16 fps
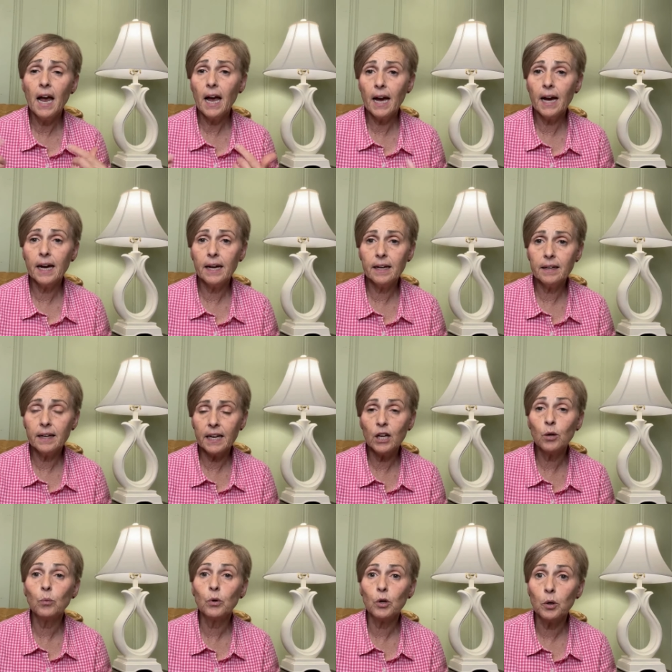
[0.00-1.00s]
and
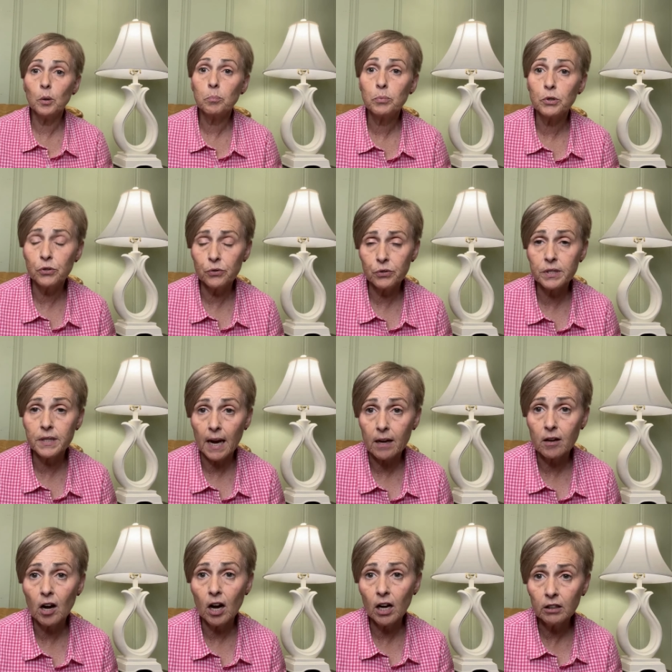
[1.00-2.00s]
it will produce
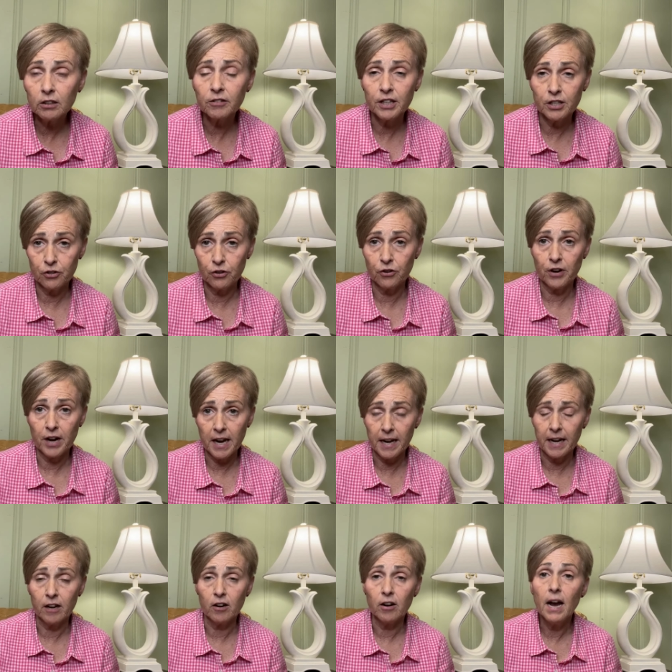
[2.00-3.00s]
that color in your
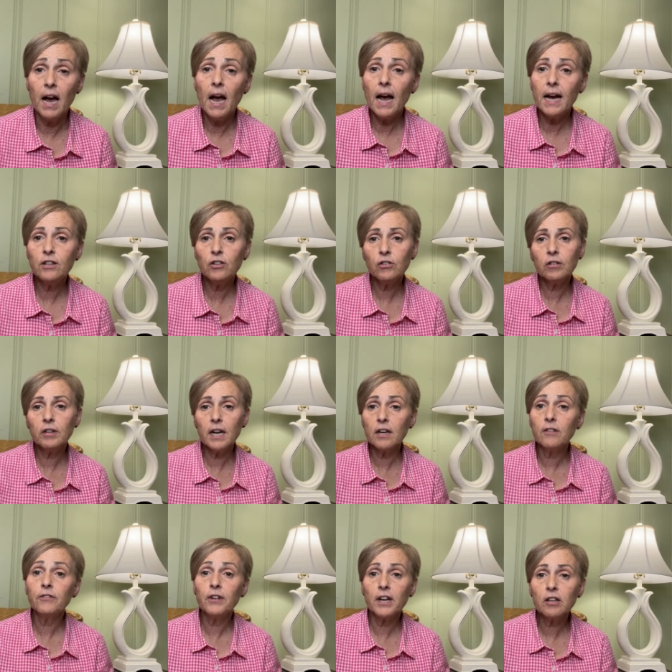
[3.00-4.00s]
hair. And you can get
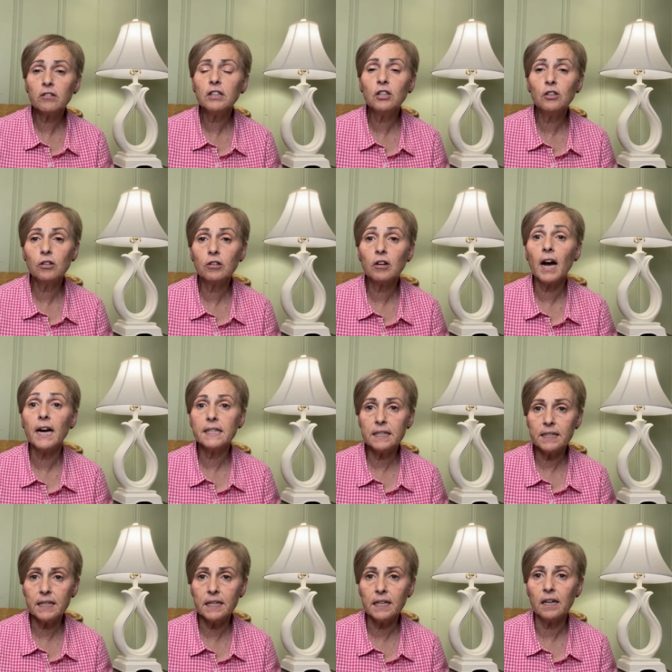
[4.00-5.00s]
a fairly good
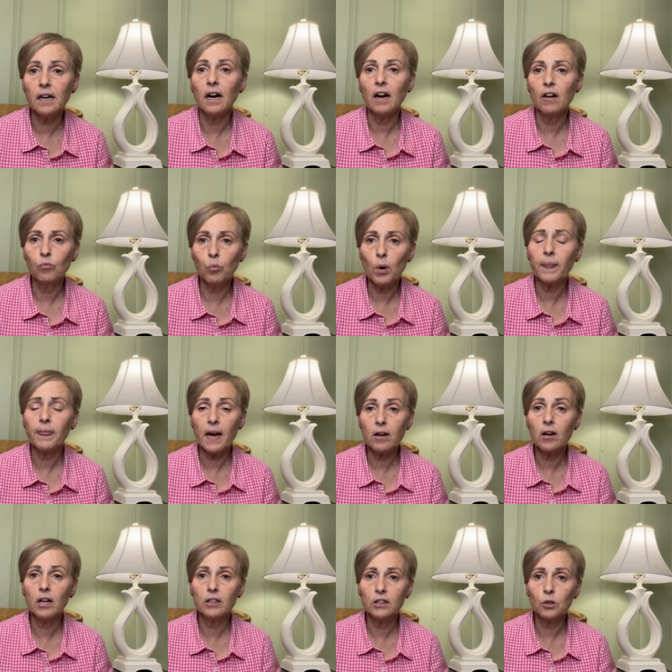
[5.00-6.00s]
idea of what
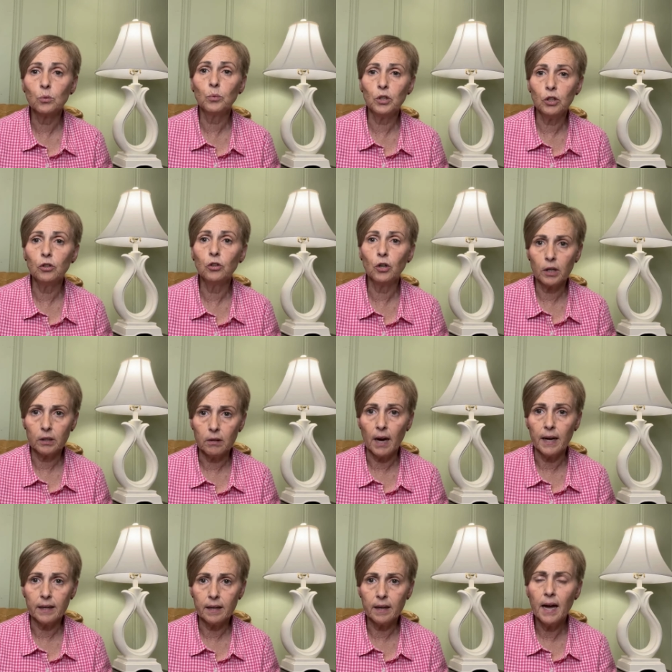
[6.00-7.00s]
that color will look
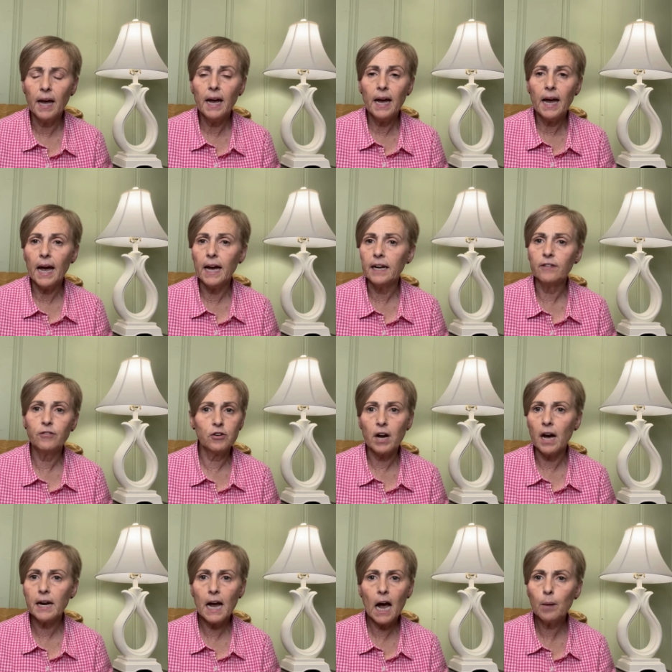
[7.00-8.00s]
like. And if you're
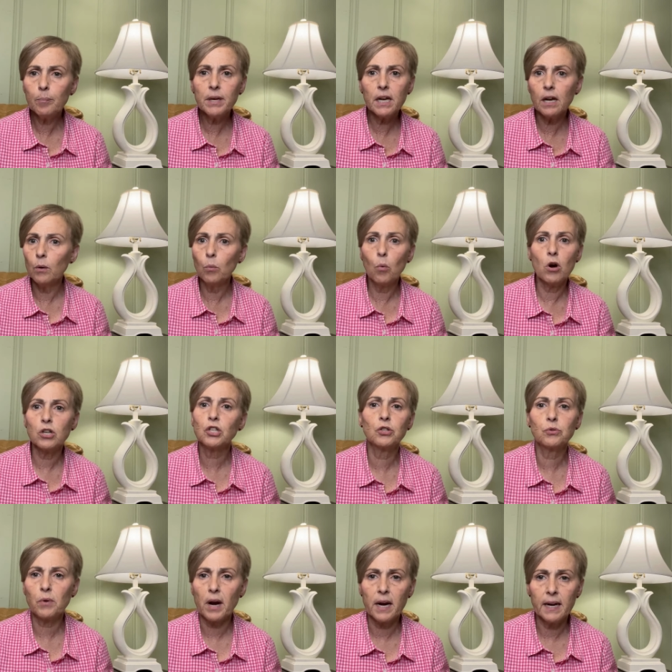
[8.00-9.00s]
not happy, it
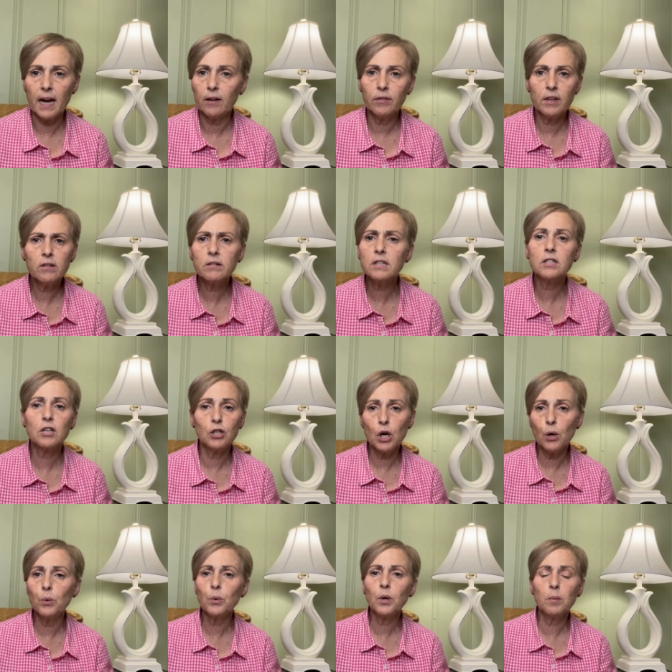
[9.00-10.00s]
washes right out. There is a
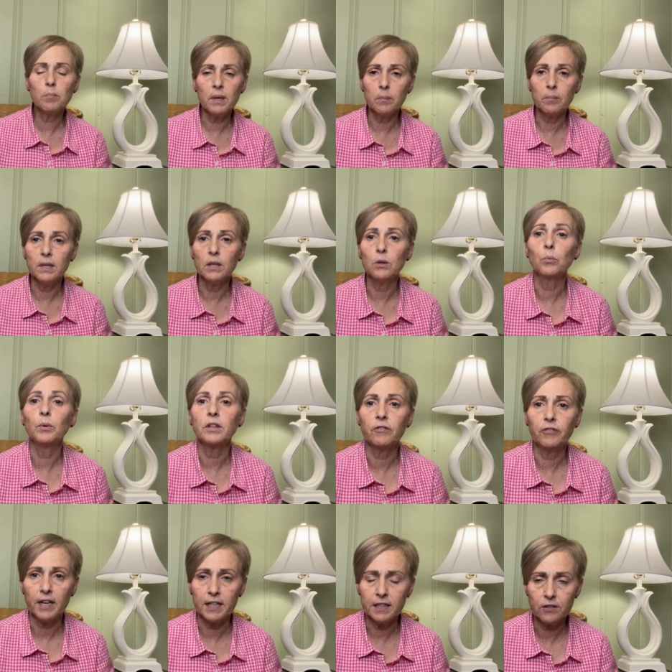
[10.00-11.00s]
no commitment with the
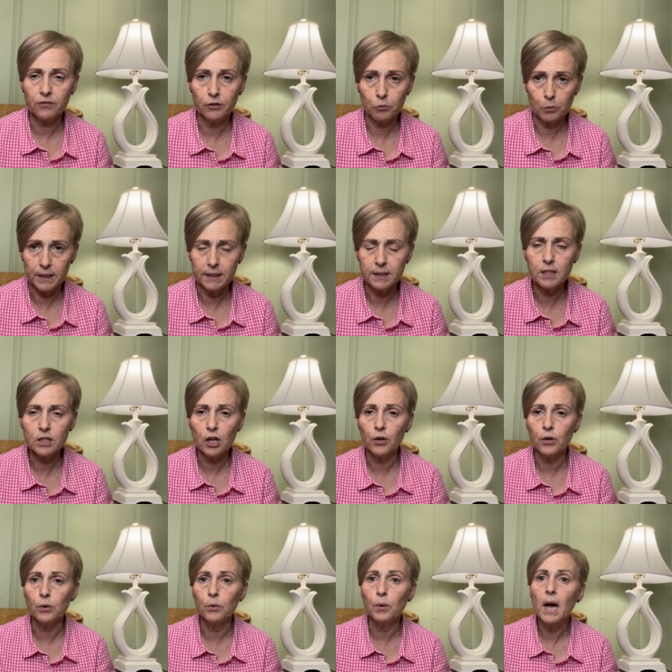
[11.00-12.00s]
Fanci-Full rinse.
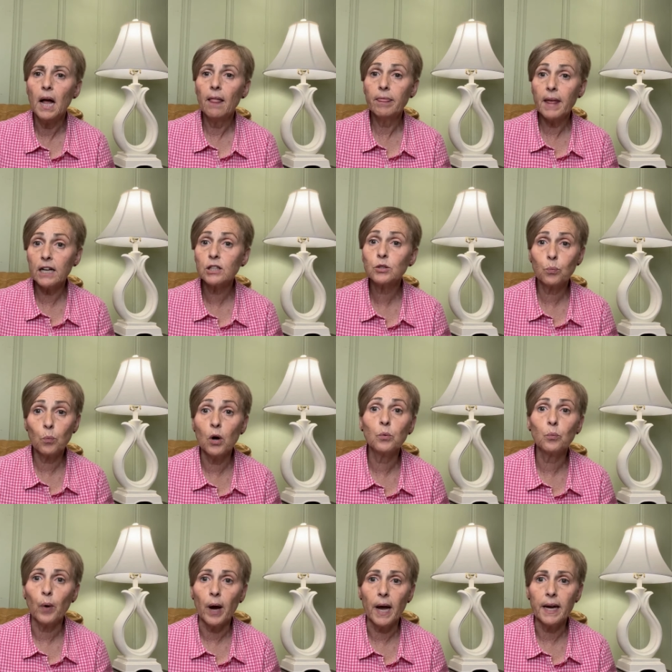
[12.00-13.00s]
So that's
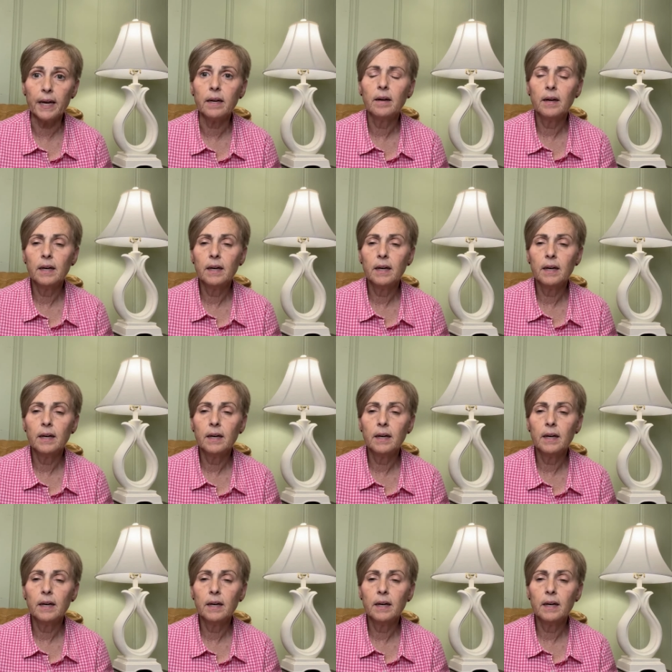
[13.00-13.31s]
one way